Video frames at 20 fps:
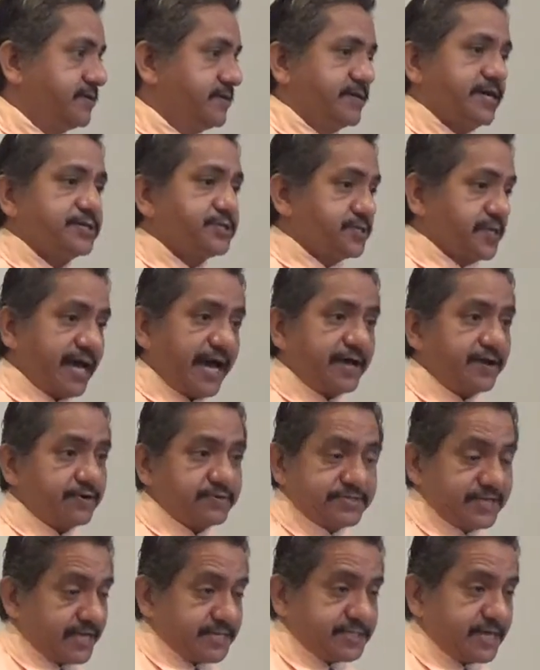that's,
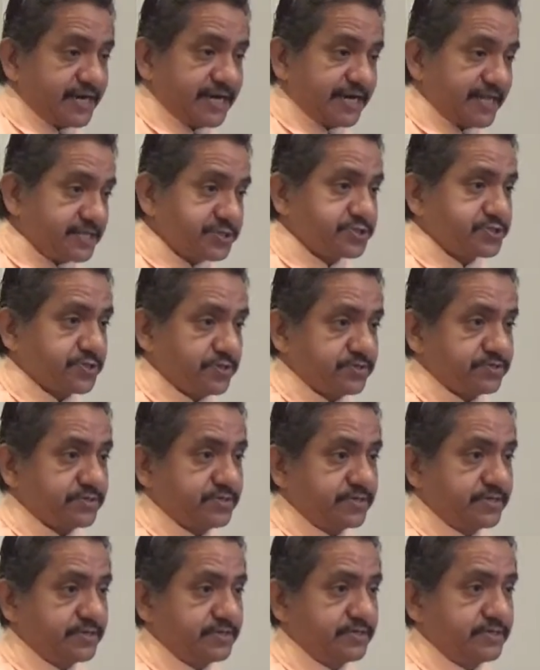that's not an
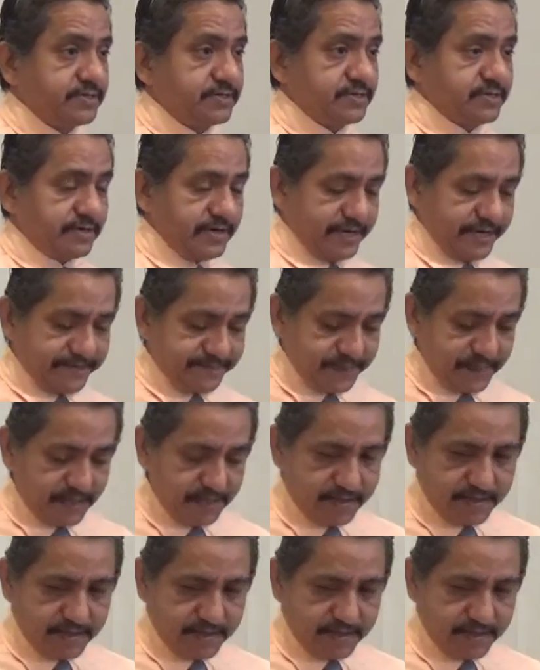insult, right?